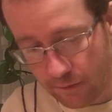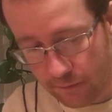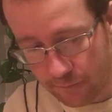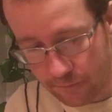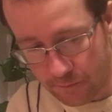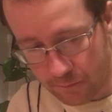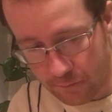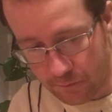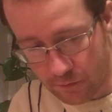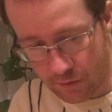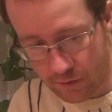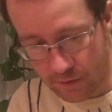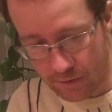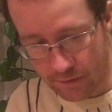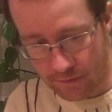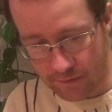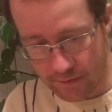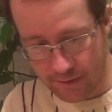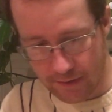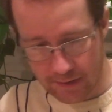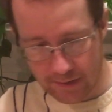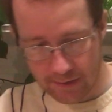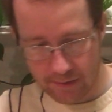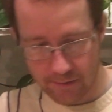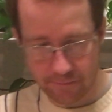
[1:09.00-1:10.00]
Crooked
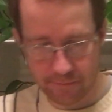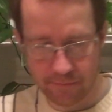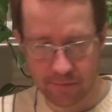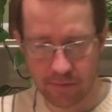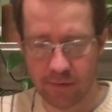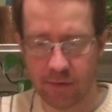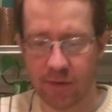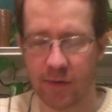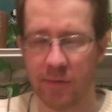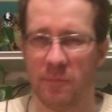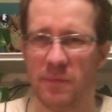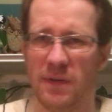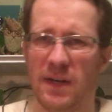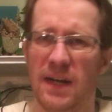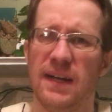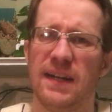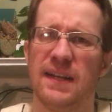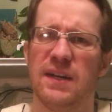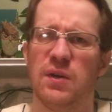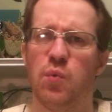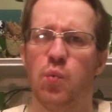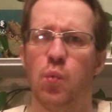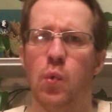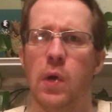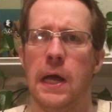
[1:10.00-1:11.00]
Stave, but not
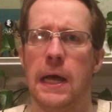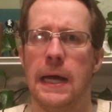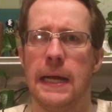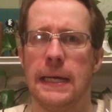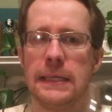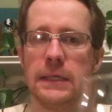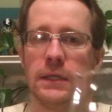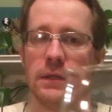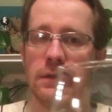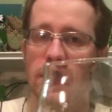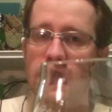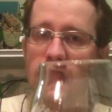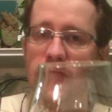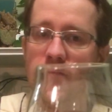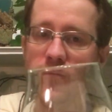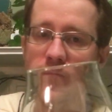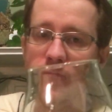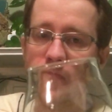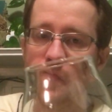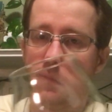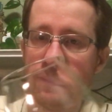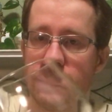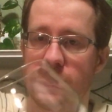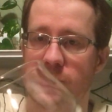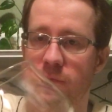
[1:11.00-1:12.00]
in a while,
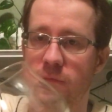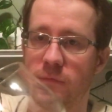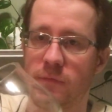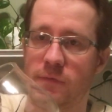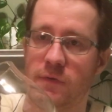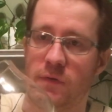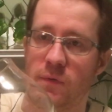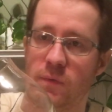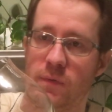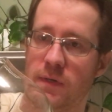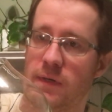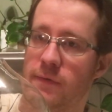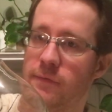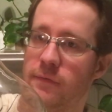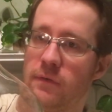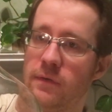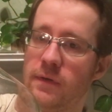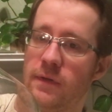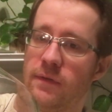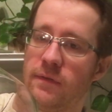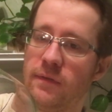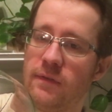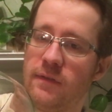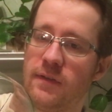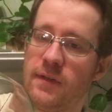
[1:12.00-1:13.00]
for whatever reason.